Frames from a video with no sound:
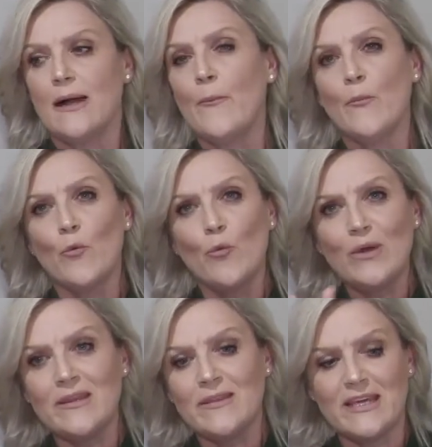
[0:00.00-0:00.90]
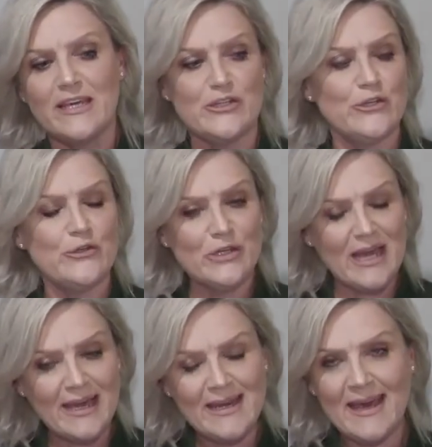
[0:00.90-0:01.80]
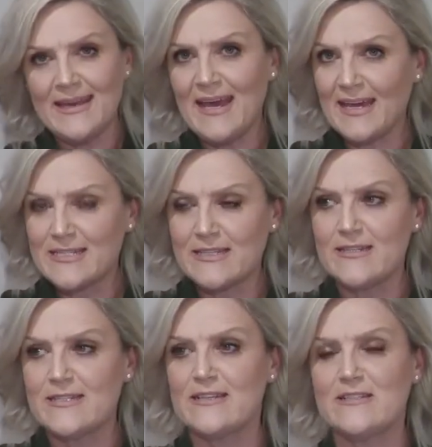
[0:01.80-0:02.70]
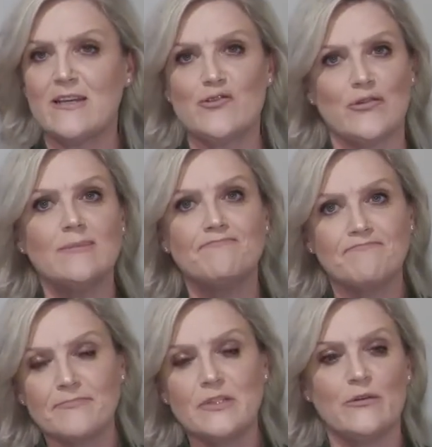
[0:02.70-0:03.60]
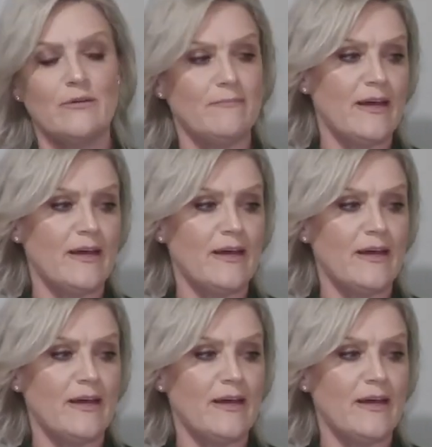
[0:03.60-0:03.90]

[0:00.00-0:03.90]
within the kitchen. You can add accents, etc., you know, other